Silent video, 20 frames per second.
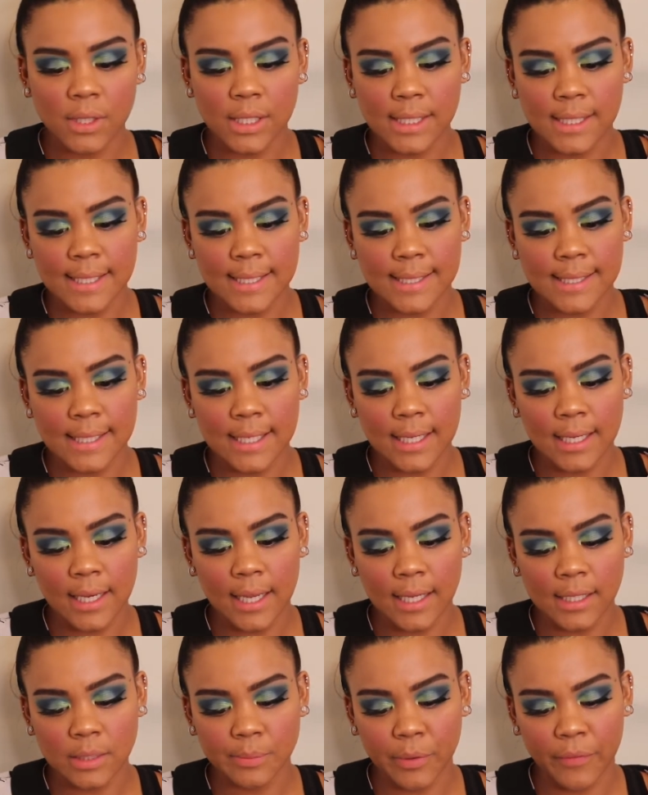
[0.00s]
This is the
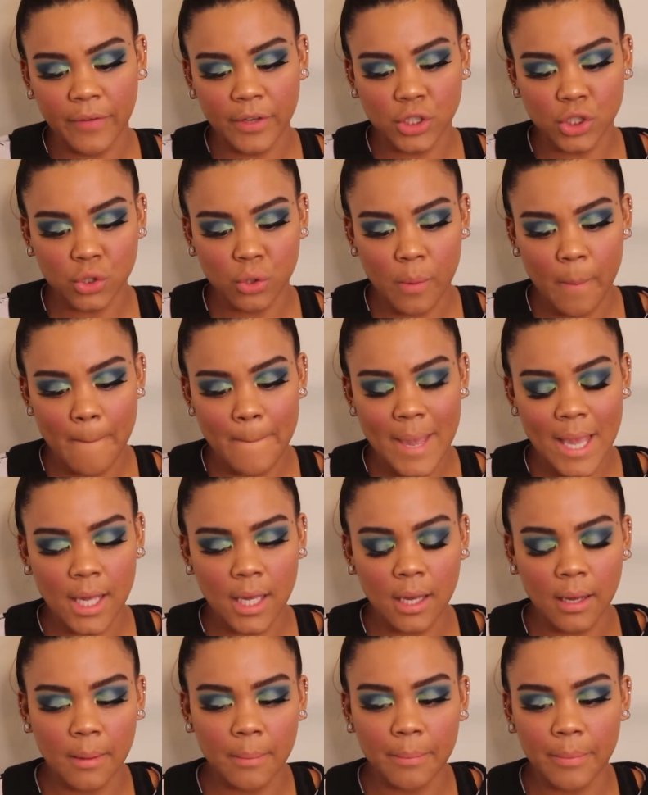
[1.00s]
NYX Professional
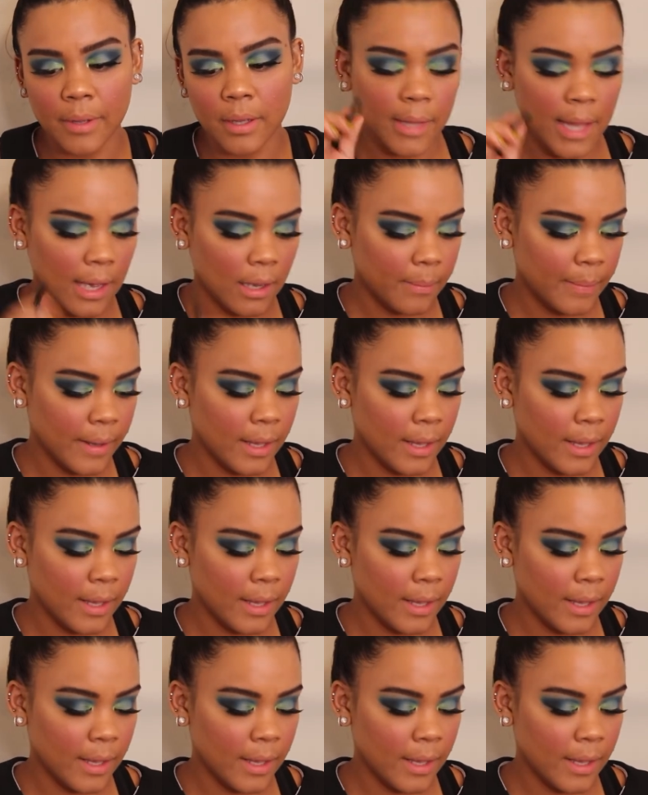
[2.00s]
Makeup black